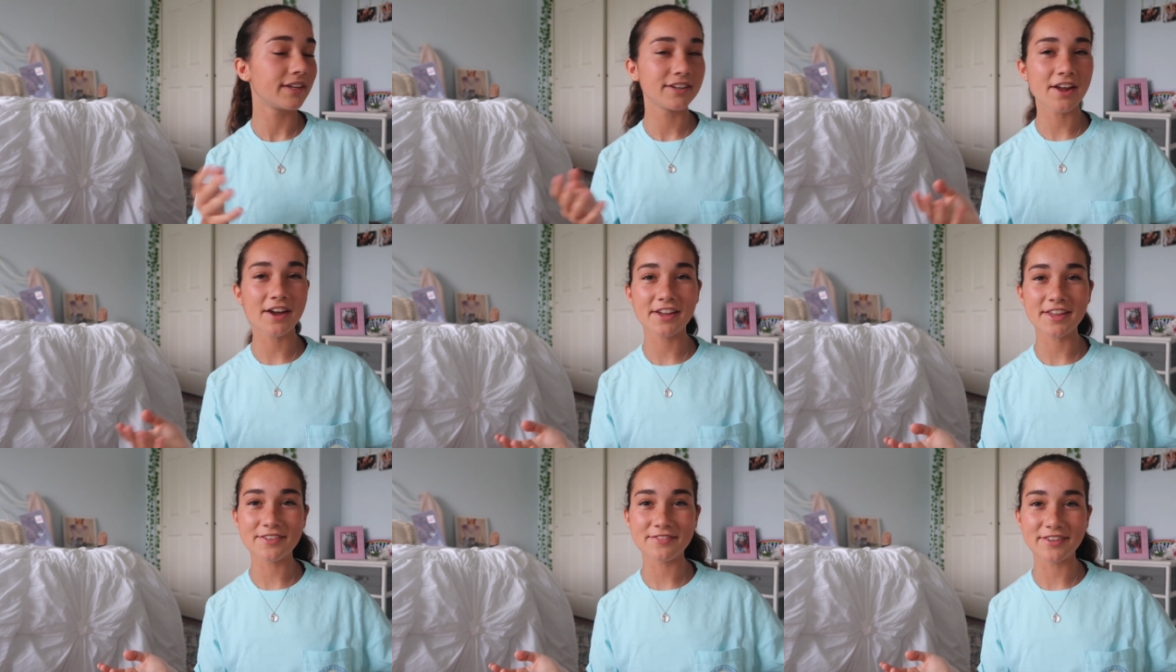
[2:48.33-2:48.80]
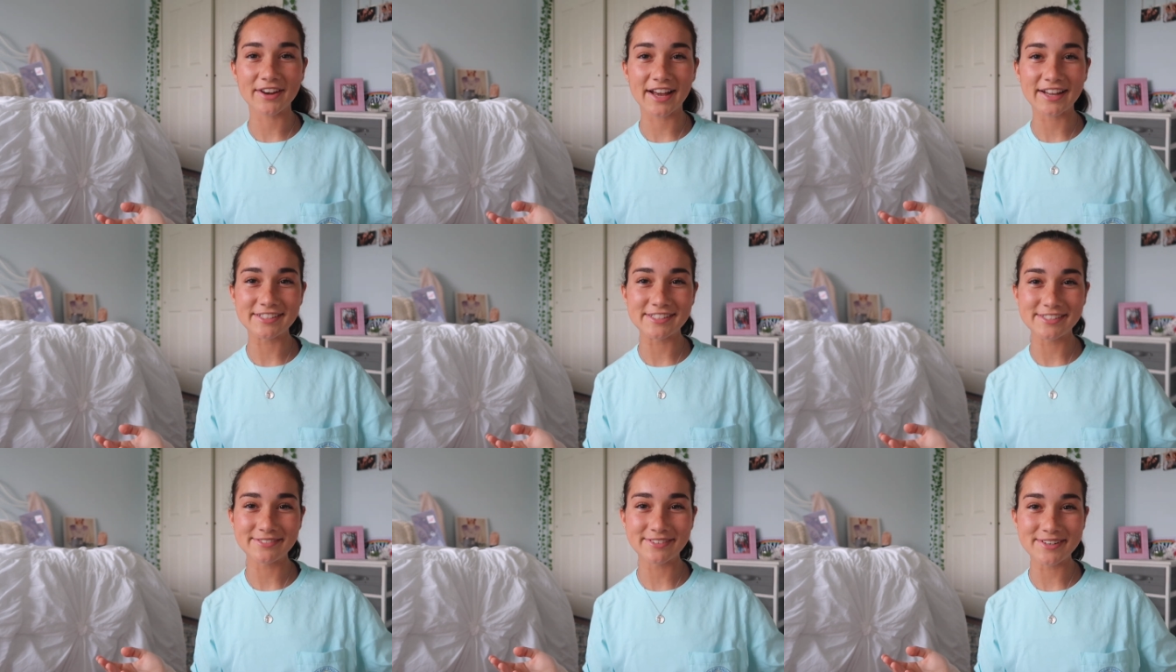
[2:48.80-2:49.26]
Not even,
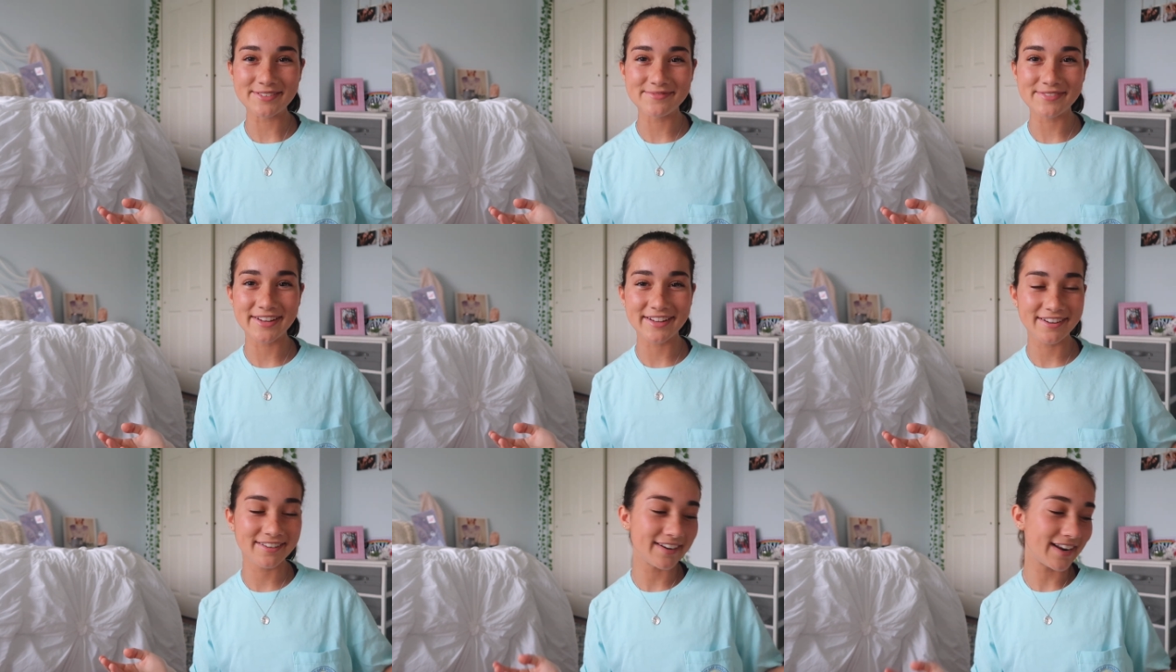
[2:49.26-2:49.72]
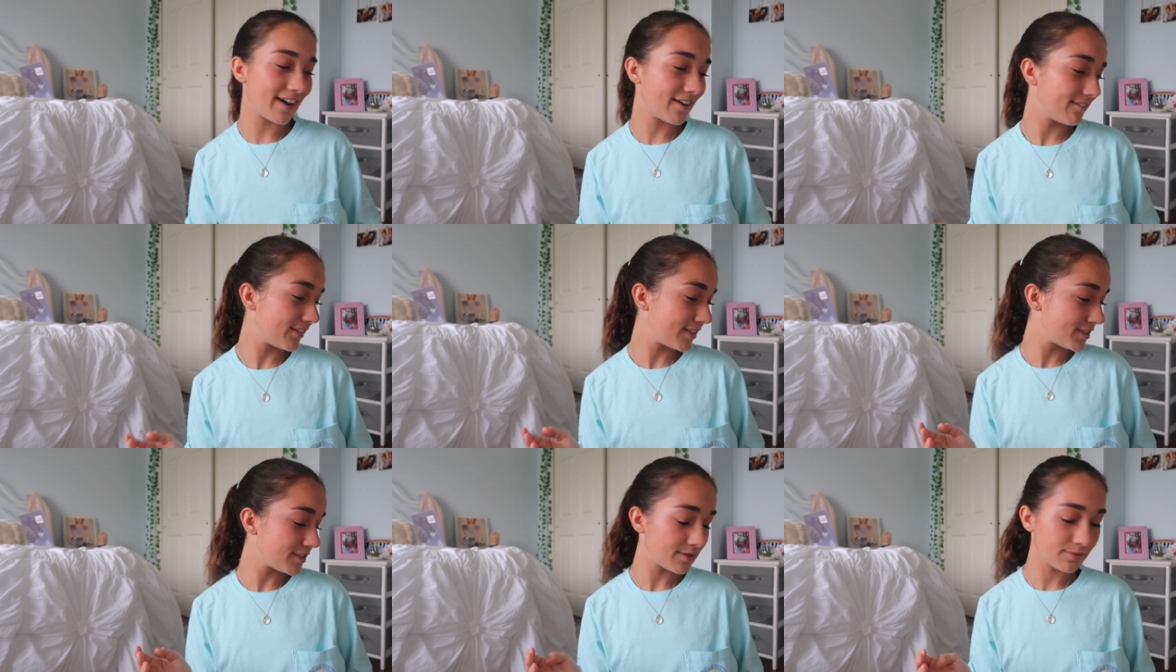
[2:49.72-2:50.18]
I just want to pick good
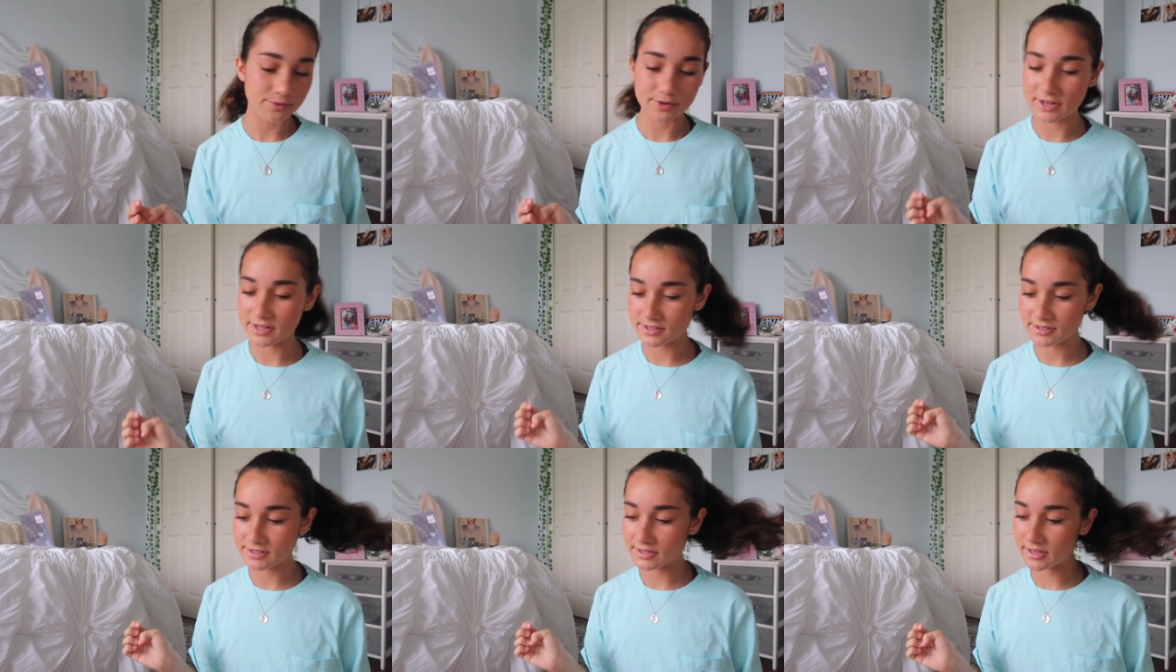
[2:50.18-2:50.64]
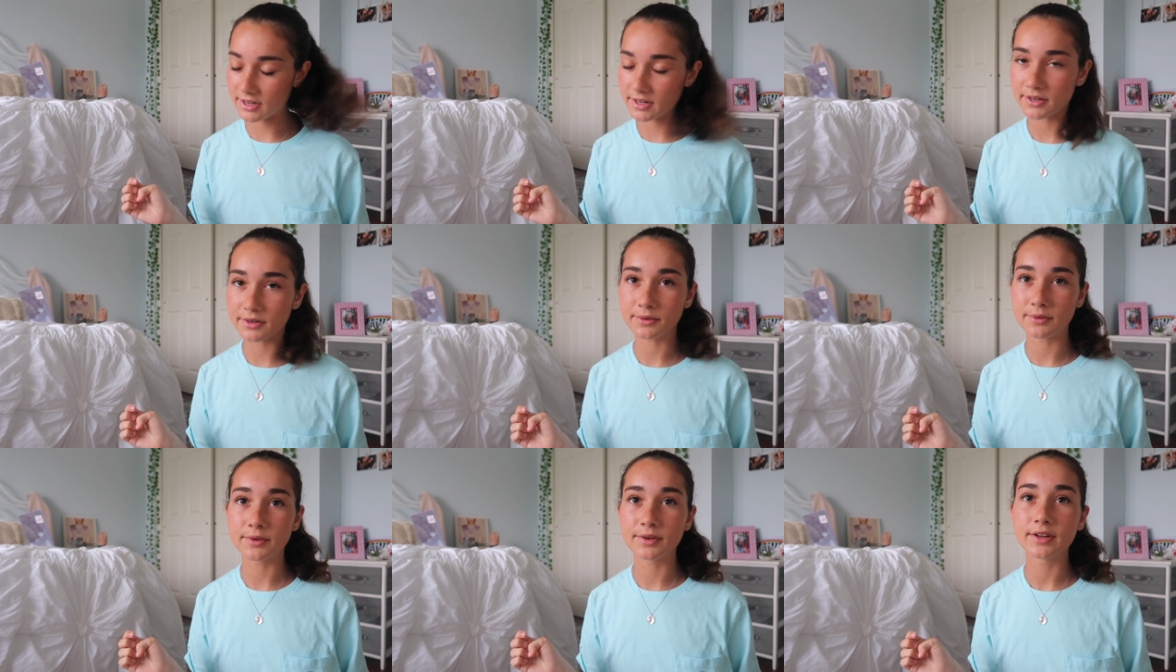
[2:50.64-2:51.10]
outfits to bring.
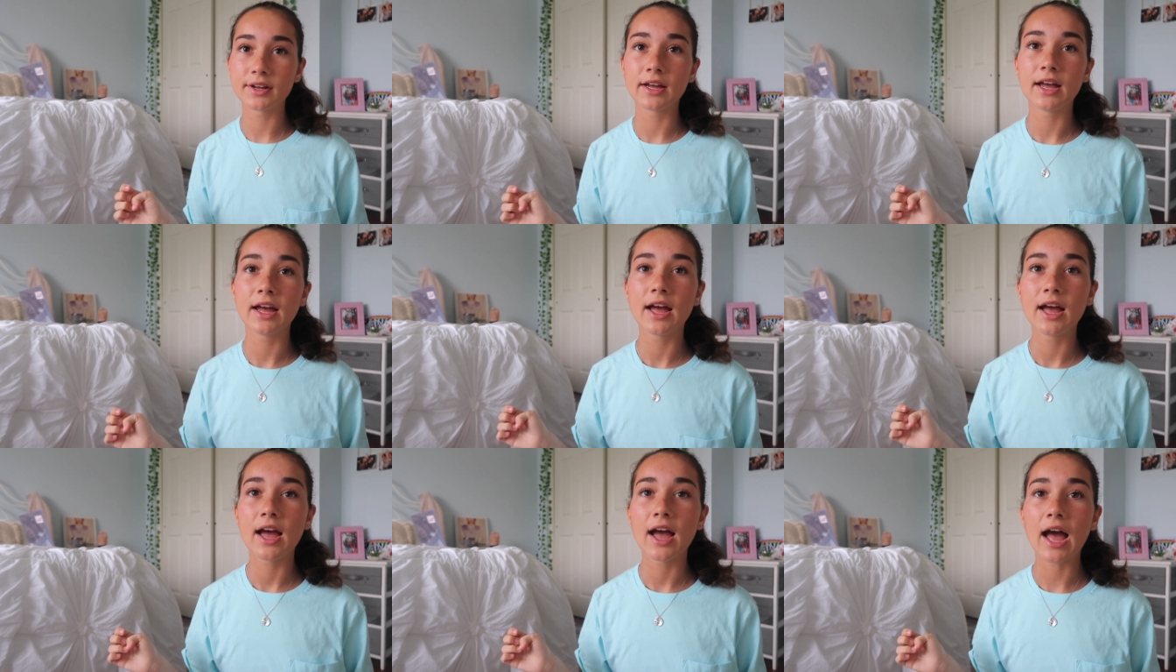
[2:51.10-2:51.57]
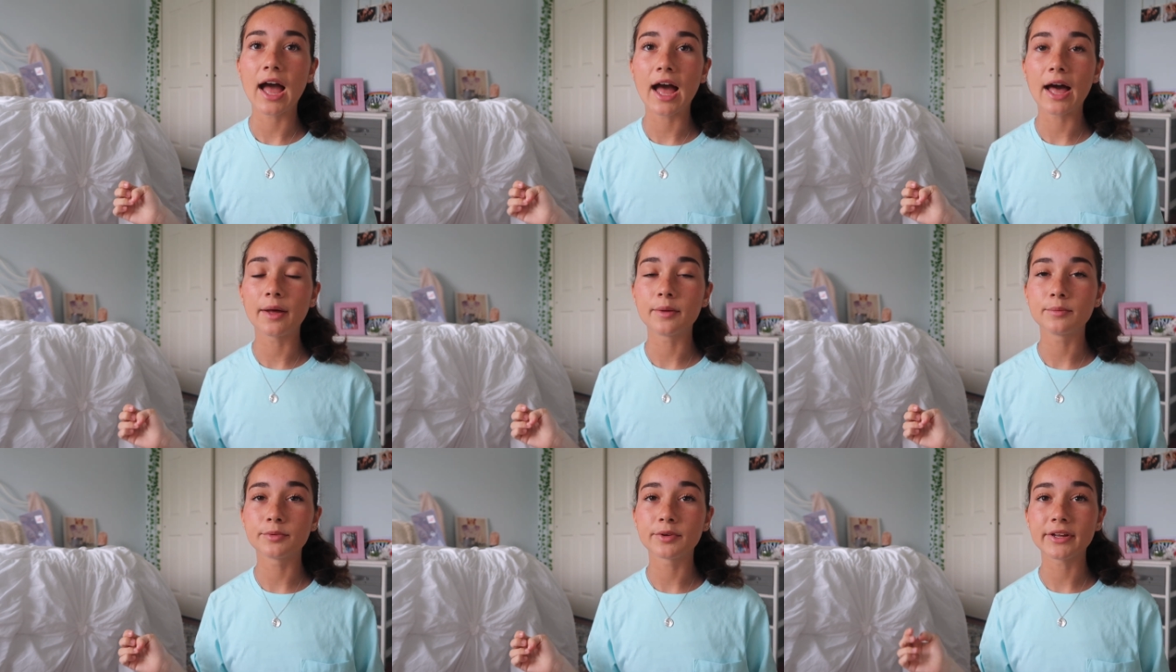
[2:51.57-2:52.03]
So
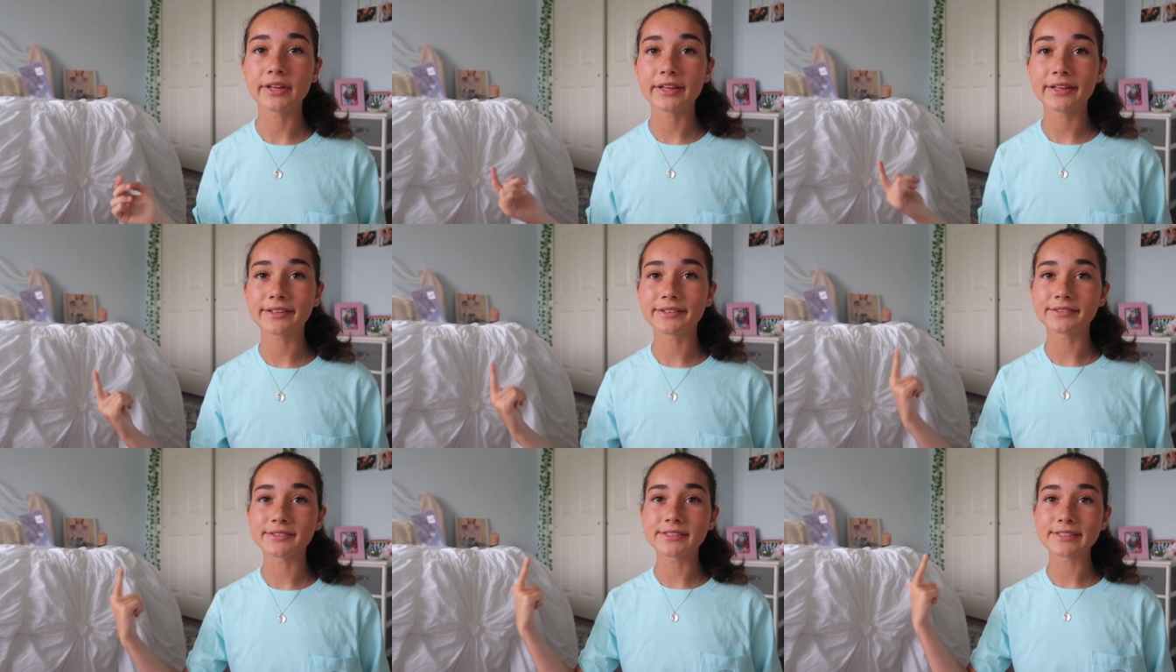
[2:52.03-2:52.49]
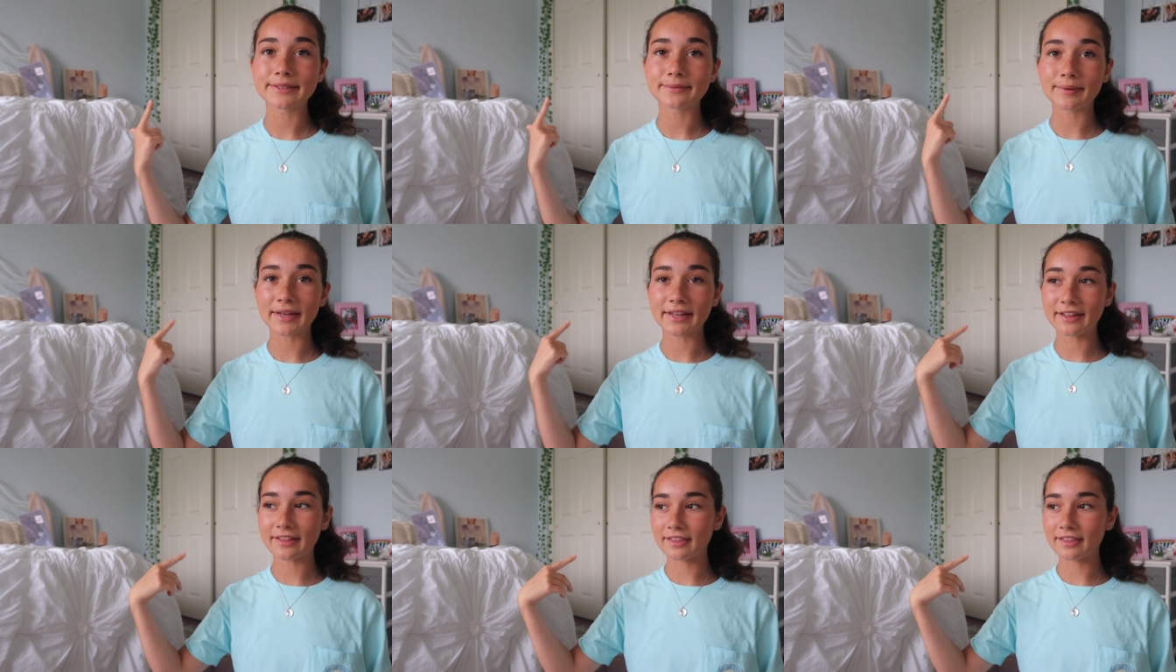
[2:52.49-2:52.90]
I'll bring you to my